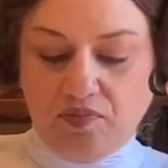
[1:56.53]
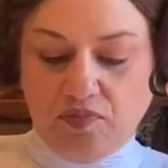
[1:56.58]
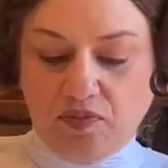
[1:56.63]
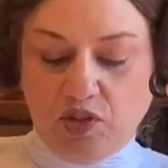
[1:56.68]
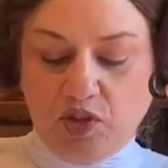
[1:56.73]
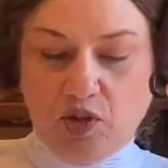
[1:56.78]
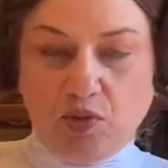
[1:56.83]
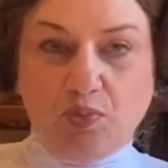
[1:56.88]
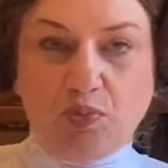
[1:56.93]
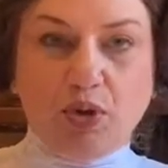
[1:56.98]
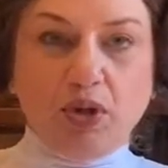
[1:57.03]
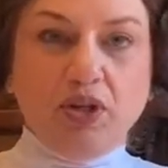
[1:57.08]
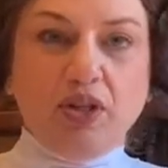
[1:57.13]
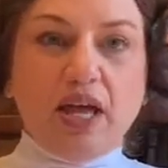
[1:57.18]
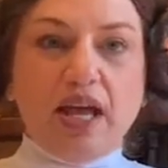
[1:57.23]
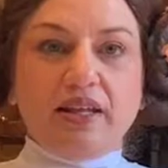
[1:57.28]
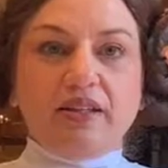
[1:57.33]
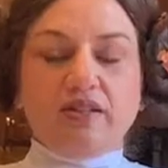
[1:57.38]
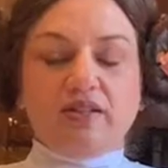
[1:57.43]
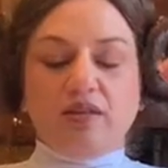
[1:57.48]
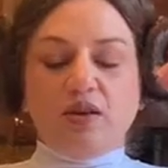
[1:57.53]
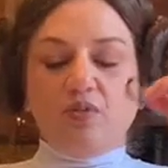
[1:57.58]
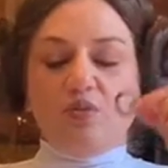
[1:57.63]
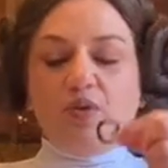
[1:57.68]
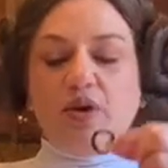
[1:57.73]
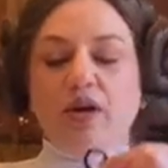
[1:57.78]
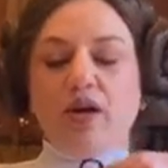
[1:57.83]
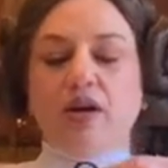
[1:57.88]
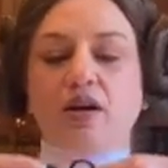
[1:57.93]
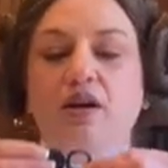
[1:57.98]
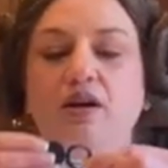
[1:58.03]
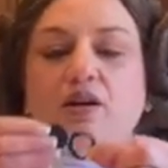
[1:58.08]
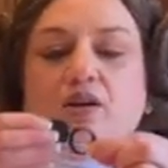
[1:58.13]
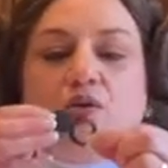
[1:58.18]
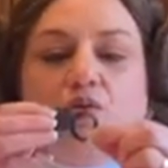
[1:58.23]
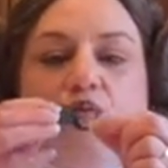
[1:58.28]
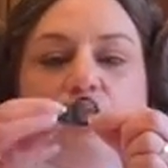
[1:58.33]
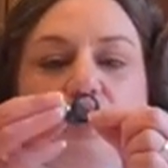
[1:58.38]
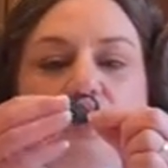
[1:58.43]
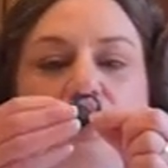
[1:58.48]
So put that somewhere
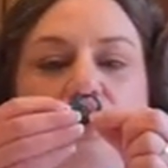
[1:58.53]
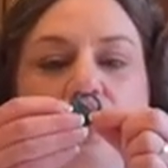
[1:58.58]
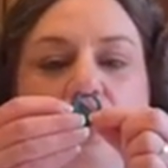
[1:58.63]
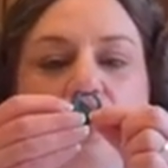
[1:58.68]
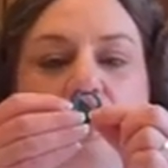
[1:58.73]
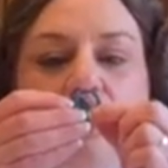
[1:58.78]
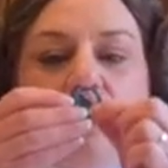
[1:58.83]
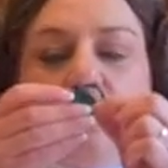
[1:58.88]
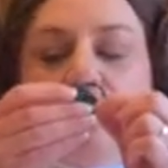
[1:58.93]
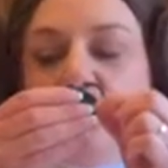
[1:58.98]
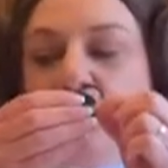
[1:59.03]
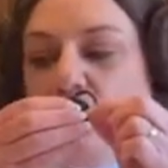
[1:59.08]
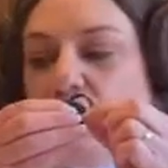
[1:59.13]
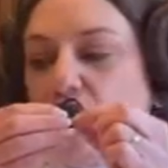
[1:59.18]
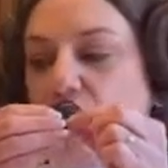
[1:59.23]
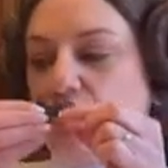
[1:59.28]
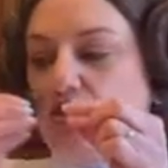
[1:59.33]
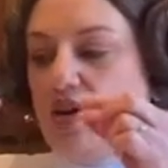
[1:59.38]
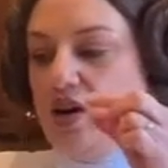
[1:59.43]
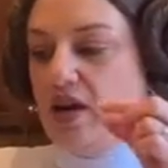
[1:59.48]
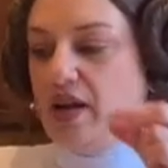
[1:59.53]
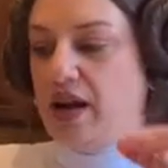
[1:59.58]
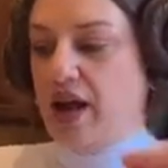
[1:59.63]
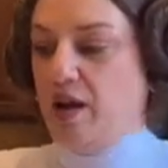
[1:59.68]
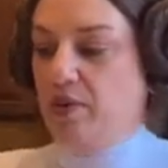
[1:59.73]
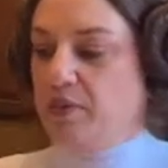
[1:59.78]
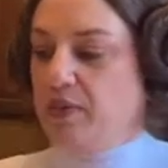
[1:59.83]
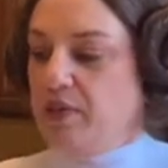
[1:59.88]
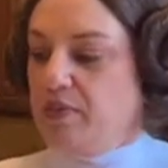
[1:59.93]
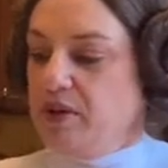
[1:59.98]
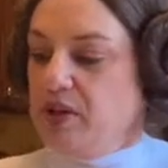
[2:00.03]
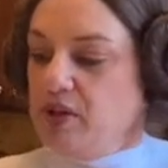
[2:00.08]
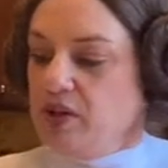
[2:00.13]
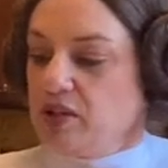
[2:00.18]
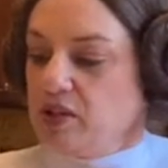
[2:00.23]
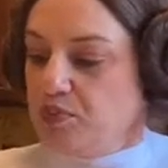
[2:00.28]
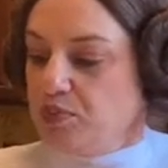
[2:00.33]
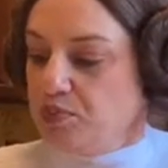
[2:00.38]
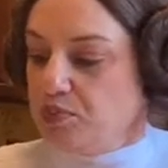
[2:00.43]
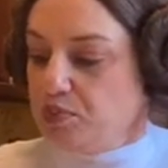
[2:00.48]
with your other circle you cut out. Maybe
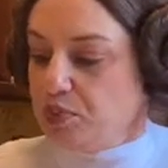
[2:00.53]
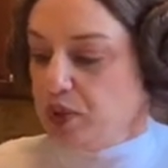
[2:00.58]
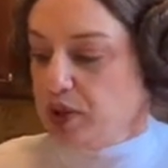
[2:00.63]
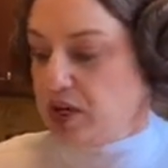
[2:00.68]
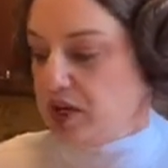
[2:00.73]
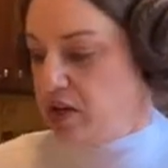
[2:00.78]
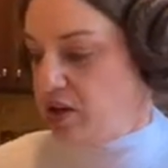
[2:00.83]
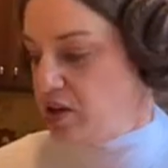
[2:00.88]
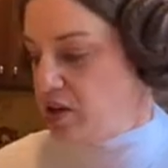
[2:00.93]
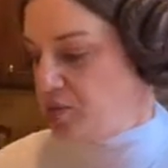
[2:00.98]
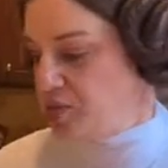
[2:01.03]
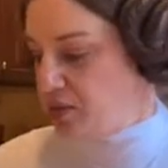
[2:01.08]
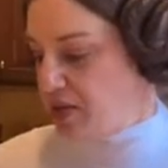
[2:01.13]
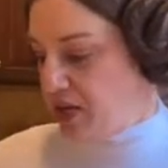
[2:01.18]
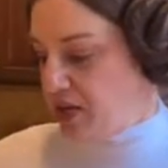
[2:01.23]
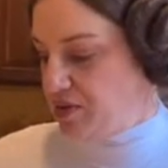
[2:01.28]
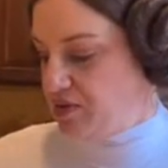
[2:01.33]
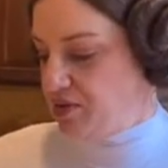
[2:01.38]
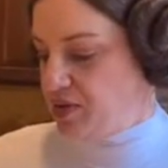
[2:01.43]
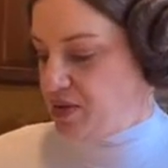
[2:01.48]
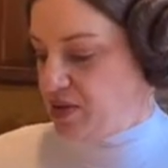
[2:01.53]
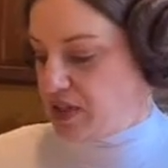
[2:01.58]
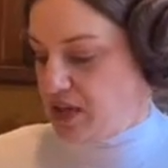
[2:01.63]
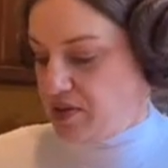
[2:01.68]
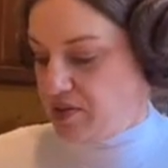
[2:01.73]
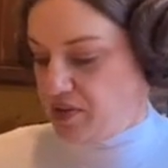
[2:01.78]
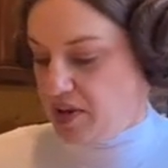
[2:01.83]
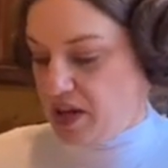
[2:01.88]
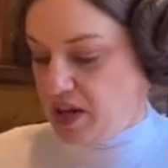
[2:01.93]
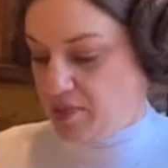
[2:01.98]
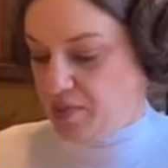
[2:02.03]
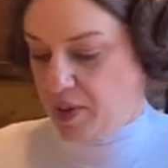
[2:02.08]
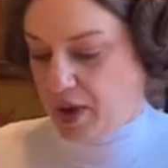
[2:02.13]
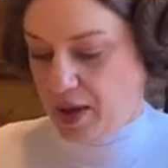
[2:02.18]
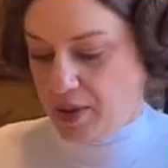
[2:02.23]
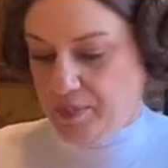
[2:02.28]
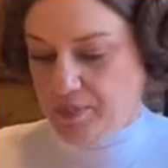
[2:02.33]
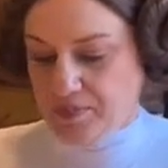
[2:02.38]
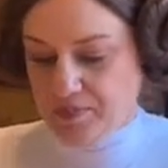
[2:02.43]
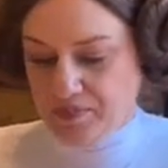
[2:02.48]
just put it in your plate for safekeeping.